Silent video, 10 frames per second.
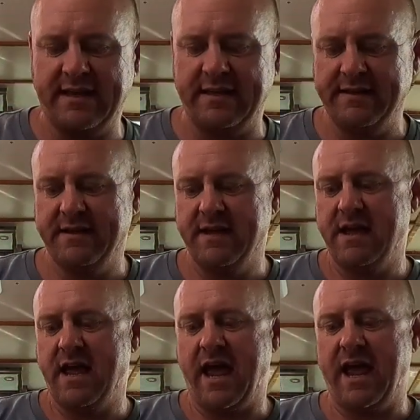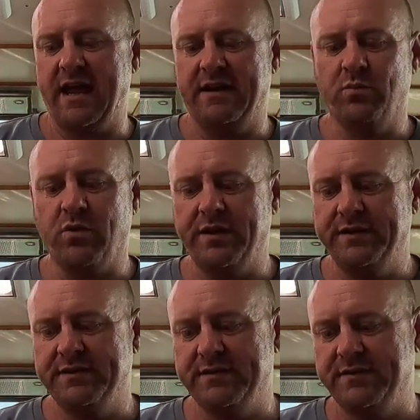there. And what
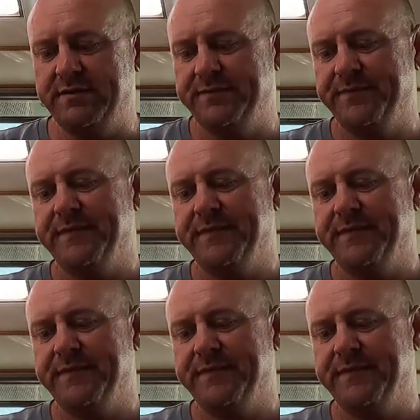you do